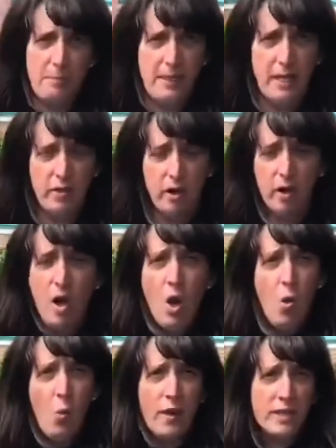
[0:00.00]
Teeter
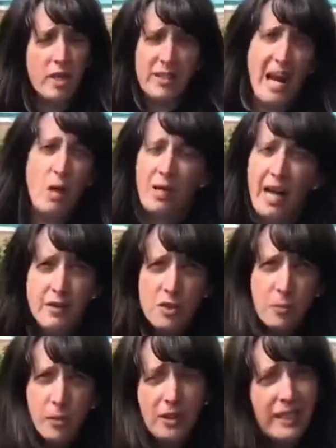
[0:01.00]
was our town
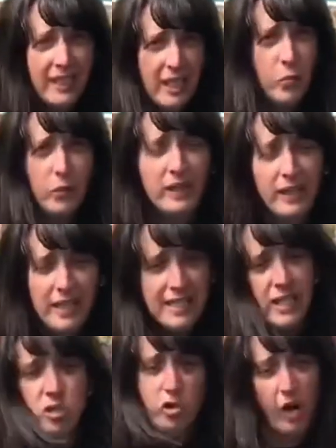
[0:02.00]
constable, and he really
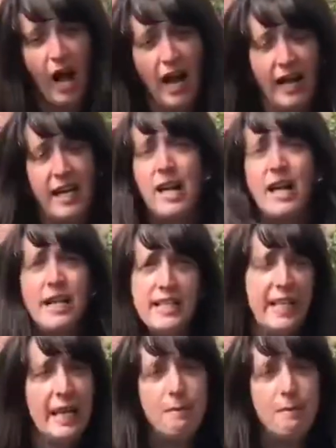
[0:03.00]
did try to keep